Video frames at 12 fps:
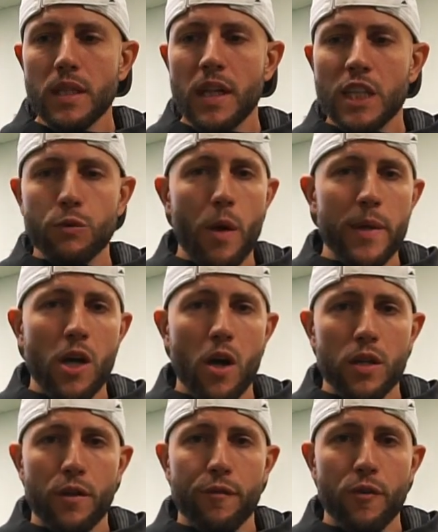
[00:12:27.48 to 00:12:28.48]
That's why we
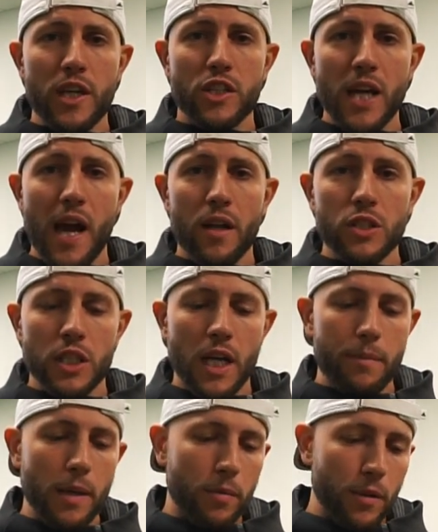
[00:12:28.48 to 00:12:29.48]
called it the Freak Challenge. You
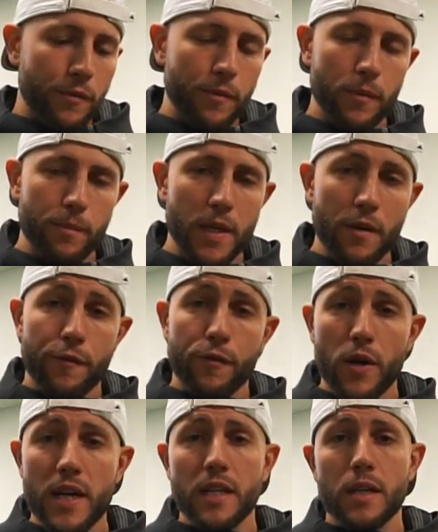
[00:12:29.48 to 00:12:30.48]
got to be able to be a
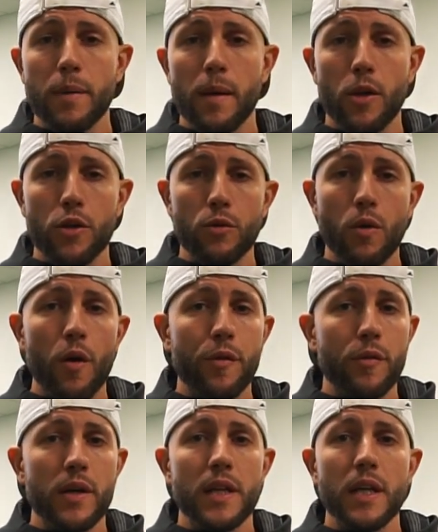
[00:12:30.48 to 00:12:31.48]
freak to be able to do all
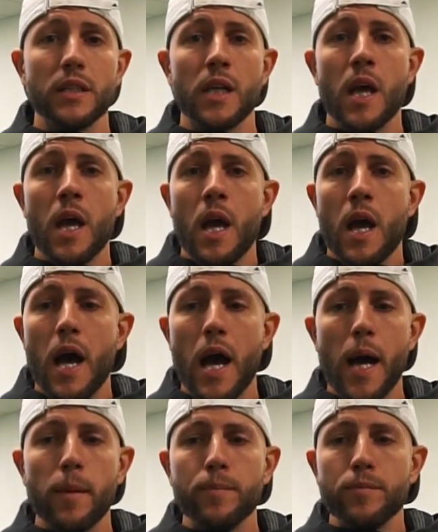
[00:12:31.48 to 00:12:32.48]
three of these.
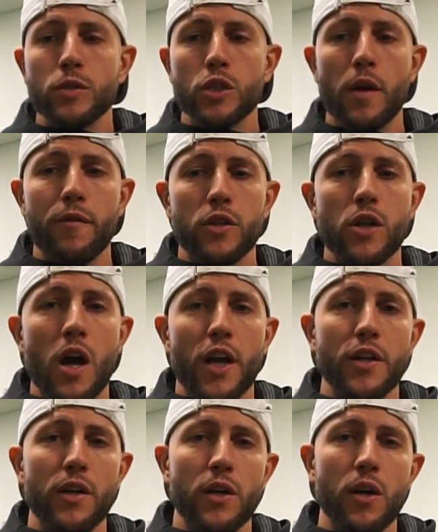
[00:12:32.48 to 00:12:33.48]
Sorry for
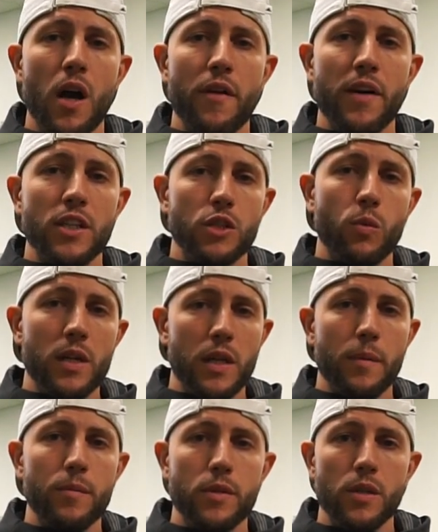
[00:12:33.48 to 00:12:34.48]
talking your ear off. I just
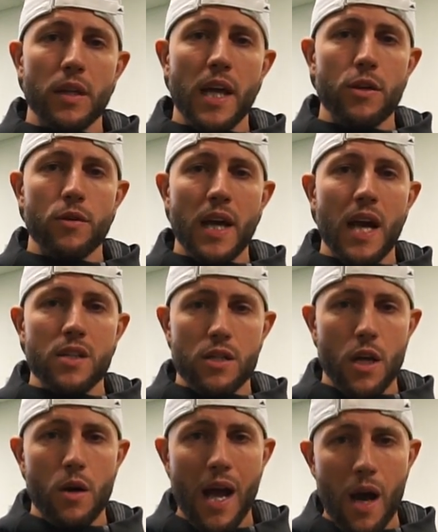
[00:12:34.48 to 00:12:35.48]
wanted to let you guys
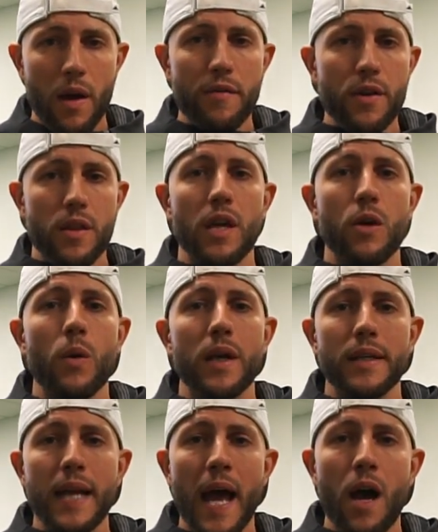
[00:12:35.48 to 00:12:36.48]
know how everything
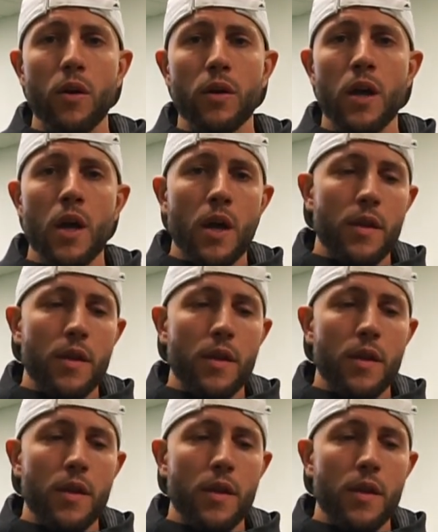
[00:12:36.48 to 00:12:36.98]
went down,